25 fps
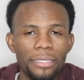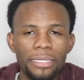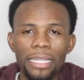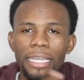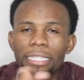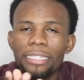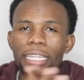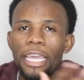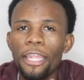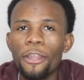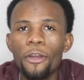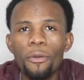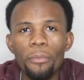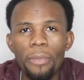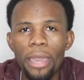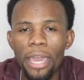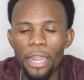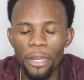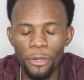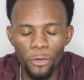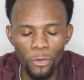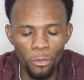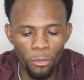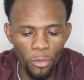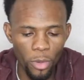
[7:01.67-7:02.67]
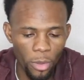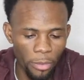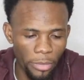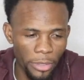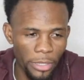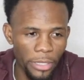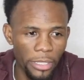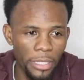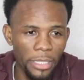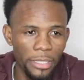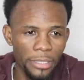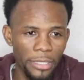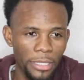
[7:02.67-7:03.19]
Like, they don't matter no more,
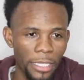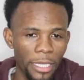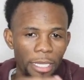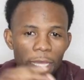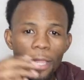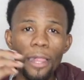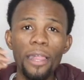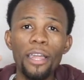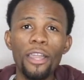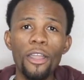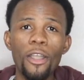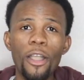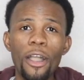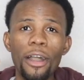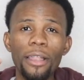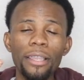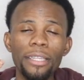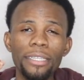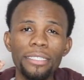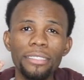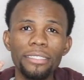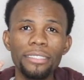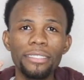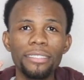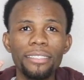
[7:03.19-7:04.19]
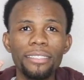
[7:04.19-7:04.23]
because college,